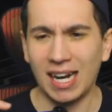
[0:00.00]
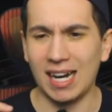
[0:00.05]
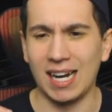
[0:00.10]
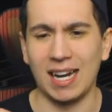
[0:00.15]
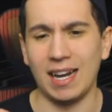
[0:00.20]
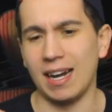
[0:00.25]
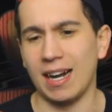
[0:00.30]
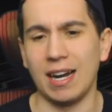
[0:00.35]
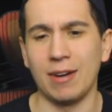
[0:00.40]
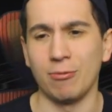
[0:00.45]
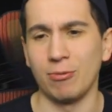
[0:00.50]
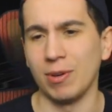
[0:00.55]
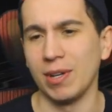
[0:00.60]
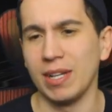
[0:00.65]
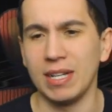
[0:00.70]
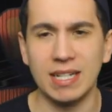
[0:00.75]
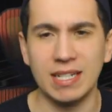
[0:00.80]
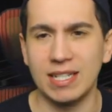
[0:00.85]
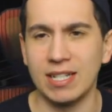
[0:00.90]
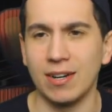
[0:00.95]
I, I
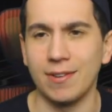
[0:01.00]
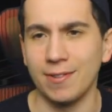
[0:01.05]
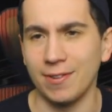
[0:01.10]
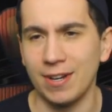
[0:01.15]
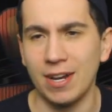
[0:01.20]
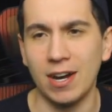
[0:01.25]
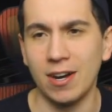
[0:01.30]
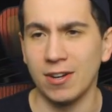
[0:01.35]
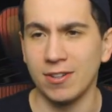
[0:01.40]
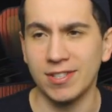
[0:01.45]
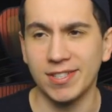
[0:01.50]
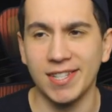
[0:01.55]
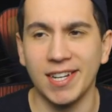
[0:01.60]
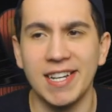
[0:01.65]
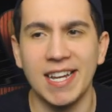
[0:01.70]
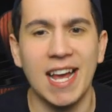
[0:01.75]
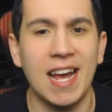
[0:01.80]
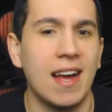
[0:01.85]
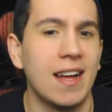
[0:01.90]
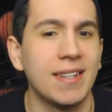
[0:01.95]
really don't know. So
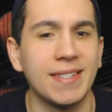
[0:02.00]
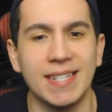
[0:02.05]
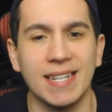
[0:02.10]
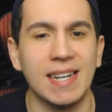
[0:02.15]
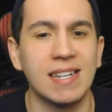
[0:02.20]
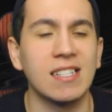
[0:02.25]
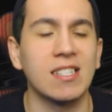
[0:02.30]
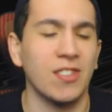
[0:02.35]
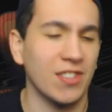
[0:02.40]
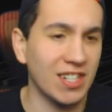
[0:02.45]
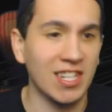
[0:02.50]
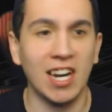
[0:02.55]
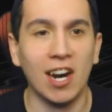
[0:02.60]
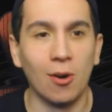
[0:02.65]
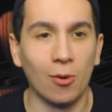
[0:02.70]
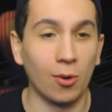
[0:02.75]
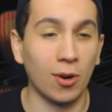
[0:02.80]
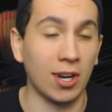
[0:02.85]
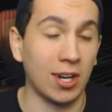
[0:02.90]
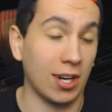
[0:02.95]
yeah, in today's
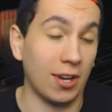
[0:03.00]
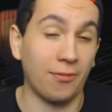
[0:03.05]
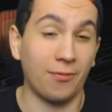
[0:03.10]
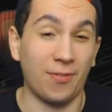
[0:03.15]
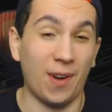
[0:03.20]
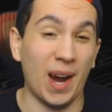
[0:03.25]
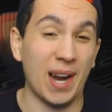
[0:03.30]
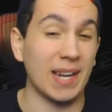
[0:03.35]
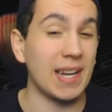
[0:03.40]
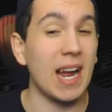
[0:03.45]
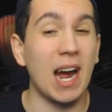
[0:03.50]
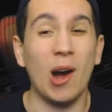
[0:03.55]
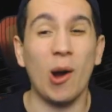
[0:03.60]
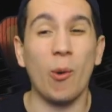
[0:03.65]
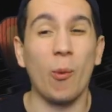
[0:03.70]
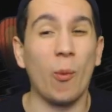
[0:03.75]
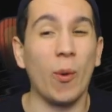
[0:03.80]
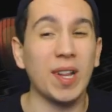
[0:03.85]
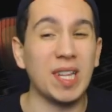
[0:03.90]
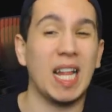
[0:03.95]
video, we're gonna find
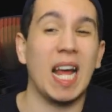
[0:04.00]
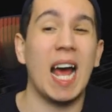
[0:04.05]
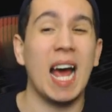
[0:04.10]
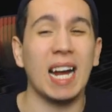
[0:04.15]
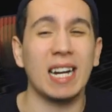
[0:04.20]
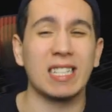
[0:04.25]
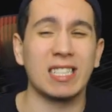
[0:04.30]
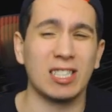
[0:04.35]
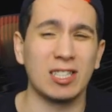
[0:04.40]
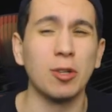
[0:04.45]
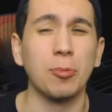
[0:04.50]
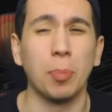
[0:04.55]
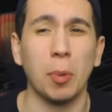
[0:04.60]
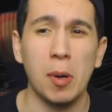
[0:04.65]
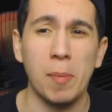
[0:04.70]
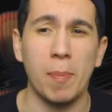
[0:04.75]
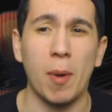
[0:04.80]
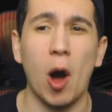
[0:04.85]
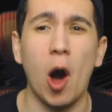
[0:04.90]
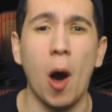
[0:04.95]
out what the heck
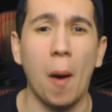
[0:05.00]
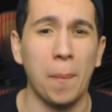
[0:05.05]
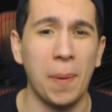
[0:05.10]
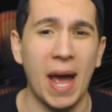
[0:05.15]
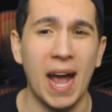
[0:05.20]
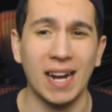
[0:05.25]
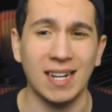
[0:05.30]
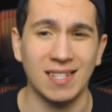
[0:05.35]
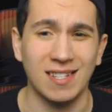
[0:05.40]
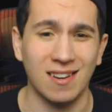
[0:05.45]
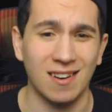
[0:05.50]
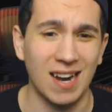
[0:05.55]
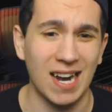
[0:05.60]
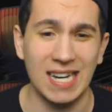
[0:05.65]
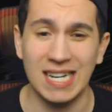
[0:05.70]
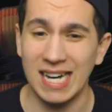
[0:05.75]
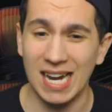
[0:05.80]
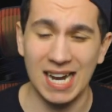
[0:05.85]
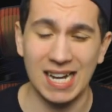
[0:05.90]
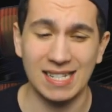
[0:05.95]
super ball packs are,
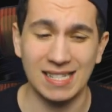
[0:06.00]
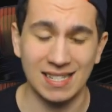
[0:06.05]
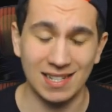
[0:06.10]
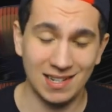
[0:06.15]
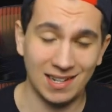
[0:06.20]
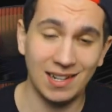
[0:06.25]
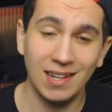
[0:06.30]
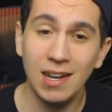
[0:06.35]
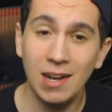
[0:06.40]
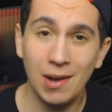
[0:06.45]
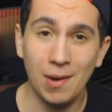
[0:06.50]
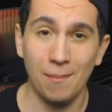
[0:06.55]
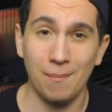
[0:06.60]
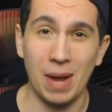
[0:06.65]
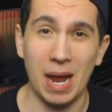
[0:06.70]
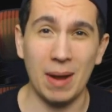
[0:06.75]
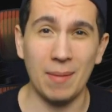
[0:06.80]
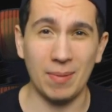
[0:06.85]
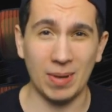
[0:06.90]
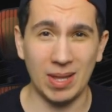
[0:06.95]
I guess, and
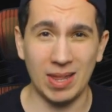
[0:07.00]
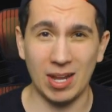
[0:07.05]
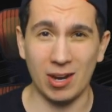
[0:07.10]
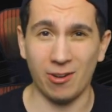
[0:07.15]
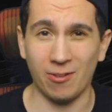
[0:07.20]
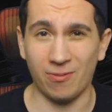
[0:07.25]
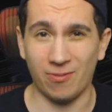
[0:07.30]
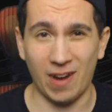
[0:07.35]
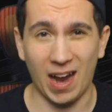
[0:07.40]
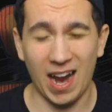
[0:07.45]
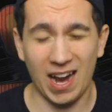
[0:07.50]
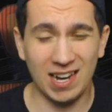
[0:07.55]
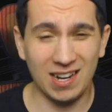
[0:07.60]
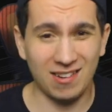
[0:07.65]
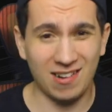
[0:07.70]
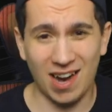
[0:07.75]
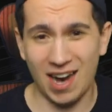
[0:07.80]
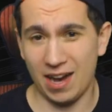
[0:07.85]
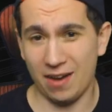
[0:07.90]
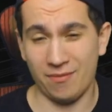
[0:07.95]
maybe they're
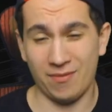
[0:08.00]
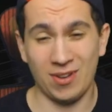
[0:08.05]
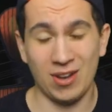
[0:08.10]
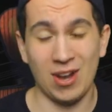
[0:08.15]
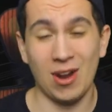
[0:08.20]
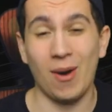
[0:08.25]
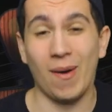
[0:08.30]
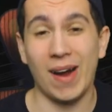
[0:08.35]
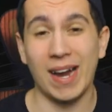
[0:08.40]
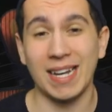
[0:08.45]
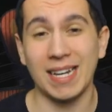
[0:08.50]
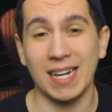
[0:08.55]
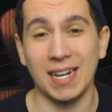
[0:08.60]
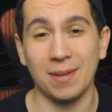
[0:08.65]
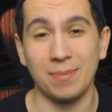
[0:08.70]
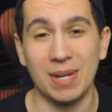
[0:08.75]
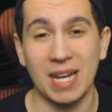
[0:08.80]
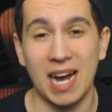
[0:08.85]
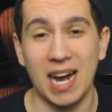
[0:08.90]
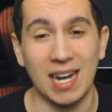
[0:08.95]
fire? I have no idea,
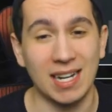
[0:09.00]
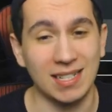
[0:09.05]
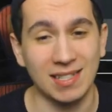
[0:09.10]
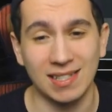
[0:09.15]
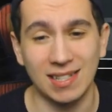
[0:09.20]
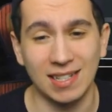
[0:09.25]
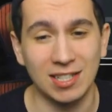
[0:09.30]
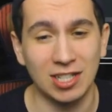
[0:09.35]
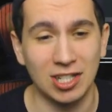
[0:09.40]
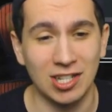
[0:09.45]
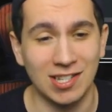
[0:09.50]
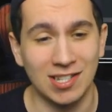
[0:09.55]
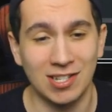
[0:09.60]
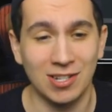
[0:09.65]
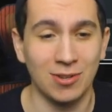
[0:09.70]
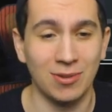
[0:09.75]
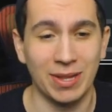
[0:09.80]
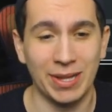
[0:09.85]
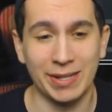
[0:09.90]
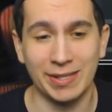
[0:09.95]
to be honest. Let's just
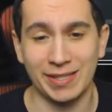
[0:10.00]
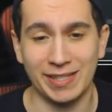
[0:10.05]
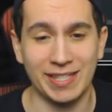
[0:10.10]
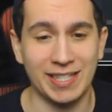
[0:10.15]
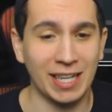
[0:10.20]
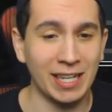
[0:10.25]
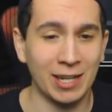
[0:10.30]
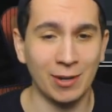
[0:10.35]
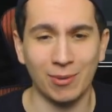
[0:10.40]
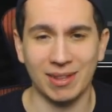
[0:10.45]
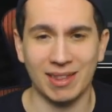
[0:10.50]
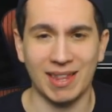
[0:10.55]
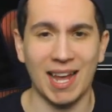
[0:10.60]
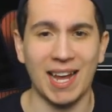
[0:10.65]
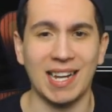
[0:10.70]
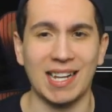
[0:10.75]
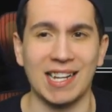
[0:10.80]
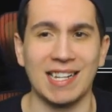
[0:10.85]
do this, see what they